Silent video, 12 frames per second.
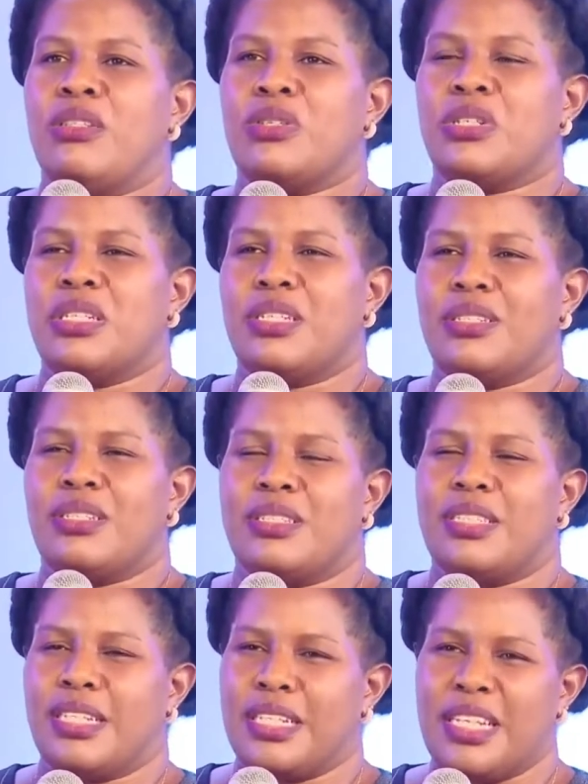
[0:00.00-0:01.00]
So she
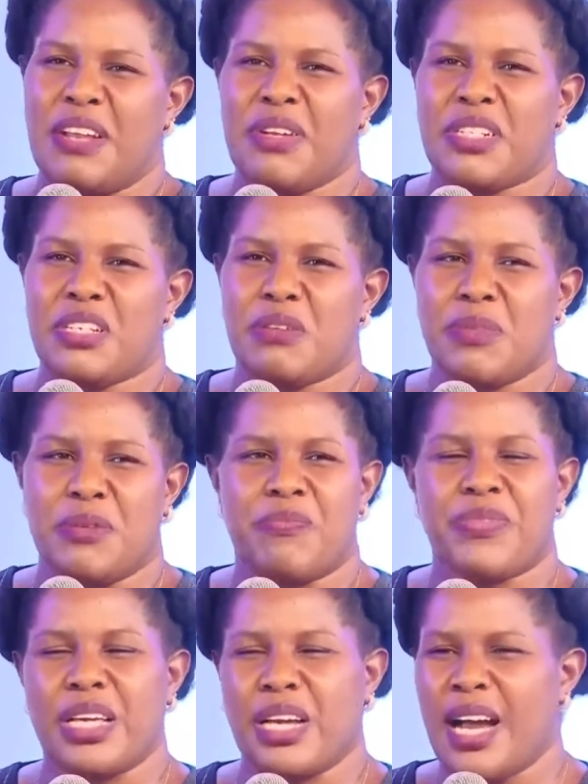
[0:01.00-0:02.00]
started directing me.
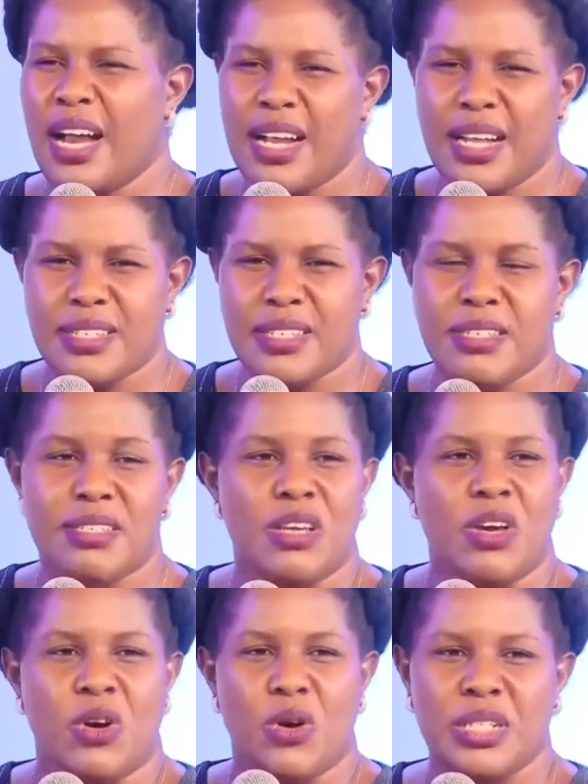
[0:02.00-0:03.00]
Kakati,
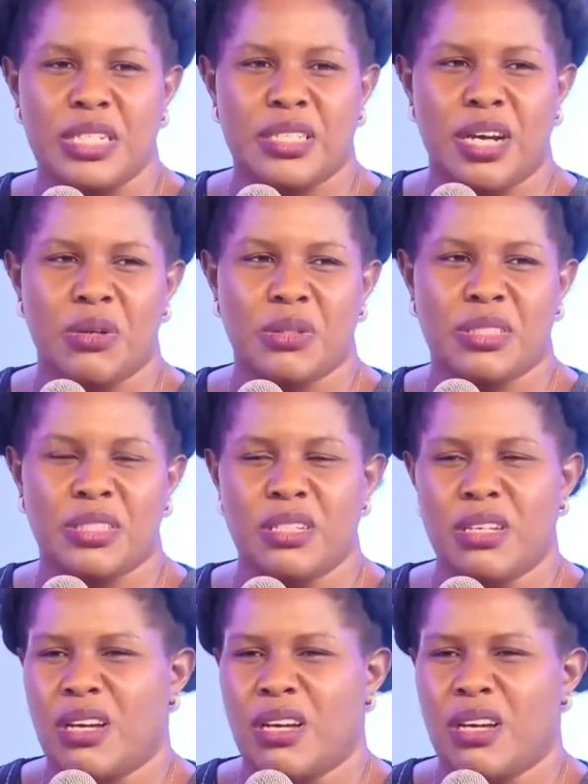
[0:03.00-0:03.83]
Audit House,